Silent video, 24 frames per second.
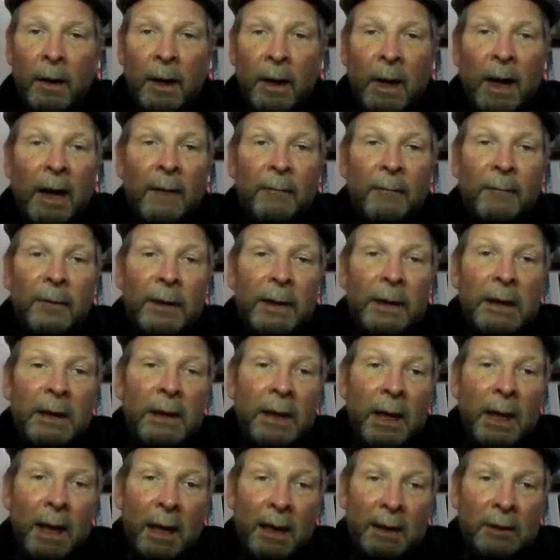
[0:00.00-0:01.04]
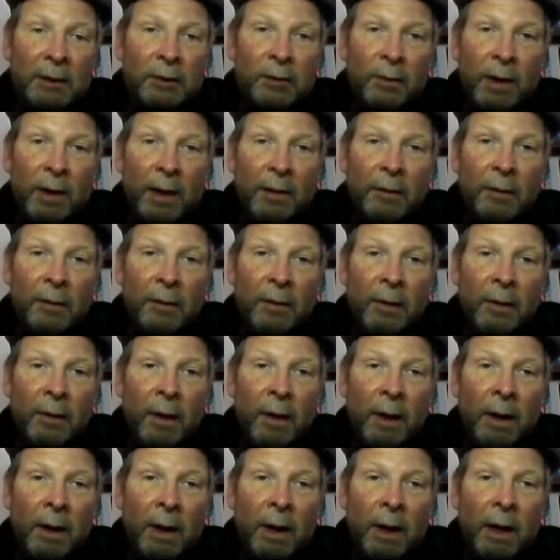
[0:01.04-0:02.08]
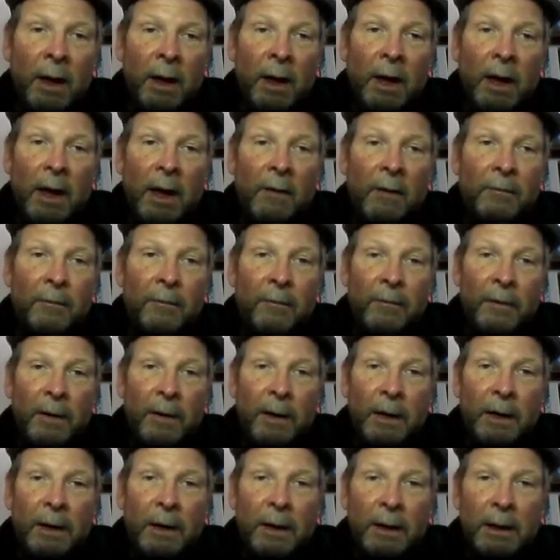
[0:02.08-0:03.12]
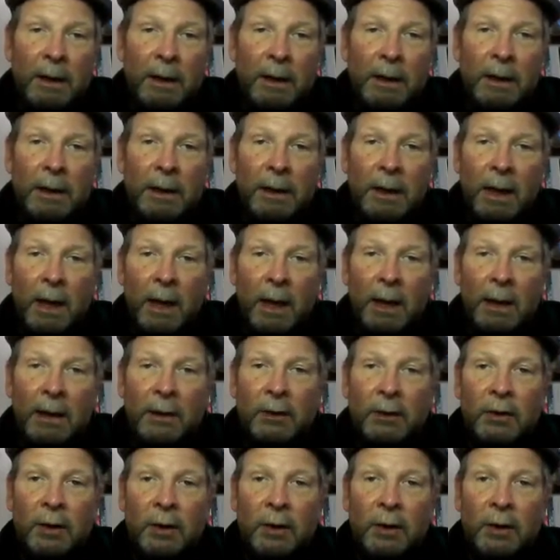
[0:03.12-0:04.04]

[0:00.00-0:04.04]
FEH rather, FEH,